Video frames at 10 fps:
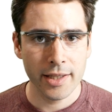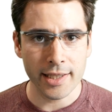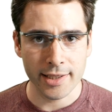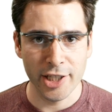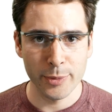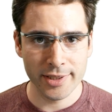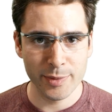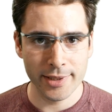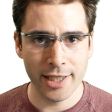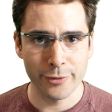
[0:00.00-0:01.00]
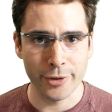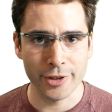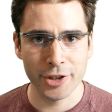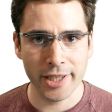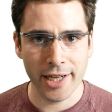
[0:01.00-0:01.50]
Thanks, I hope this has been
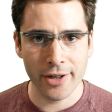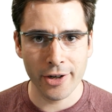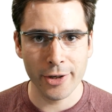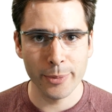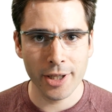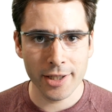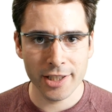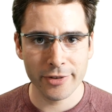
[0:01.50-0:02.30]
helpful. Check out our blog,